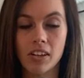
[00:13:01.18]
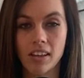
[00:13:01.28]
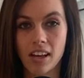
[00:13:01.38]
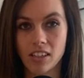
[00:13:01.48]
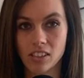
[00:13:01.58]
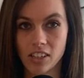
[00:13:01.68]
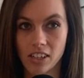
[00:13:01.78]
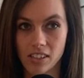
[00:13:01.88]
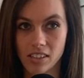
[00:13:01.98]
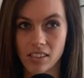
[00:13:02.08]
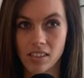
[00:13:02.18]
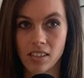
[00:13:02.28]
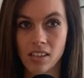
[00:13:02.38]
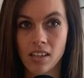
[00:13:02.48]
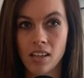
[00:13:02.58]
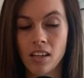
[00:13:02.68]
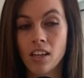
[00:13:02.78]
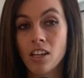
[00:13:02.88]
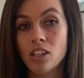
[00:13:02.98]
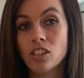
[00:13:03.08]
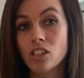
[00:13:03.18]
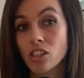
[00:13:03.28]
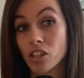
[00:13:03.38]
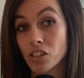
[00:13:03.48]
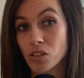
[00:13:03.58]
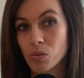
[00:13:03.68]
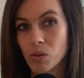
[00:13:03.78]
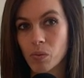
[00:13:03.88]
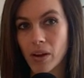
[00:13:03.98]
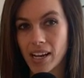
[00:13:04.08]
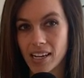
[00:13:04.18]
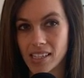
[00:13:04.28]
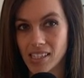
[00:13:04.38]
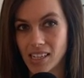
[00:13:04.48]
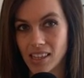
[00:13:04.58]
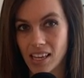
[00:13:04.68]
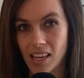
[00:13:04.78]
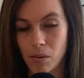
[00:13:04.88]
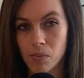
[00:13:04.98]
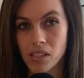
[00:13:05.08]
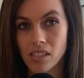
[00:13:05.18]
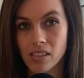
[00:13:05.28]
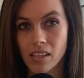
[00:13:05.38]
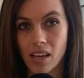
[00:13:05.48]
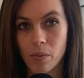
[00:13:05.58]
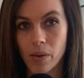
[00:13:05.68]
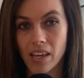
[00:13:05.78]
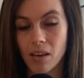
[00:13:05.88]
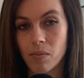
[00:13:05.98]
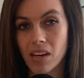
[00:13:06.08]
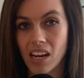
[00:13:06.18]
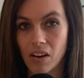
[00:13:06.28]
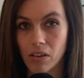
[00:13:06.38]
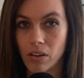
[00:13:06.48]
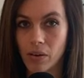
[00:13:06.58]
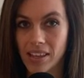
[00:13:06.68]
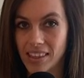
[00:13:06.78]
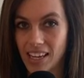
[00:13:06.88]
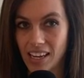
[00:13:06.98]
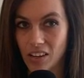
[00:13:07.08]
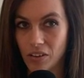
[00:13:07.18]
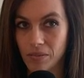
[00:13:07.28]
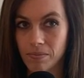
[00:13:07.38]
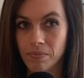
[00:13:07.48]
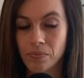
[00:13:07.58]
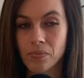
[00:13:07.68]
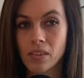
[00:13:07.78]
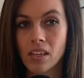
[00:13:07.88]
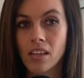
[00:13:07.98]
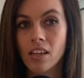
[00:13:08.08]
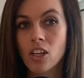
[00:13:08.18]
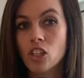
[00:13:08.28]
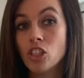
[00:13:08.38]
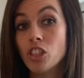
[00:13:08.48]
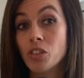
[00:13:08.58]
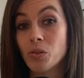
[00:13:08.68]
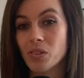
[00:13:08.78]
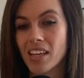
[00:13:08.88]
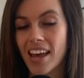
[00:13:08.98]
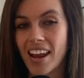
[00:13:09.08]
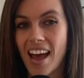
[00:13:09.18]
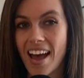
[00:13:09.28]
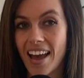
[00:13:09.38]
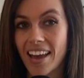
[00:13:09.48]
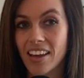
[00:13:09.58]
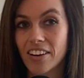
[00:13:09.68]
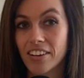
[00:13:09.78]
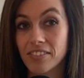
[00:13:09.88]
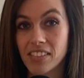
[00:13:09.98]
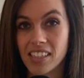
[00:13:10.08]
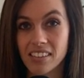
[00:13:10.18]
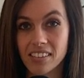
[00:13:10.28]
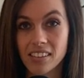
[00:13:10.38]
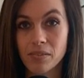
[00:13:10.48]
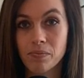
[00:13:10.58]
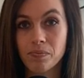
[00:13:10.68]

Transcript: a long skirt. Skirts were widest at the hips and became narrow at the ankle. Shoes had high curved heels,